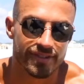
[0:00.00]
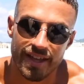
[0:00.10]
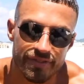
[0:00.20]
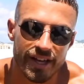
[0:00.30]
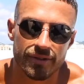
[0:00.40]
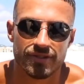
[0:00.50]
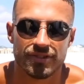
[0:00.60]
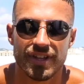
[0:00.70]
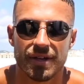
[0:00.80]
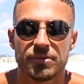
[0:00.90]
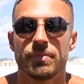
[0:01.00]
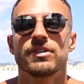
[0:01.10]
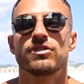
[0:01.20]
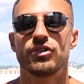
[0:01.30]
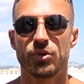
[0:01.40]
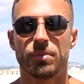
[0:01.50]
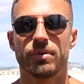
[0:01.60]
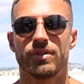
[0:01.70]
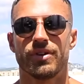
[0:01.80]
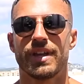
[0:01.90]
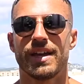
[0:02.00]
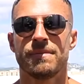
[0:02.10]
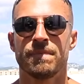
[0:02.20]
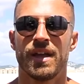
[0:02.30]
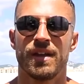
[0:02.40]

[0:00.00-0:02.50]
10,000 steps, but it's doable, okay?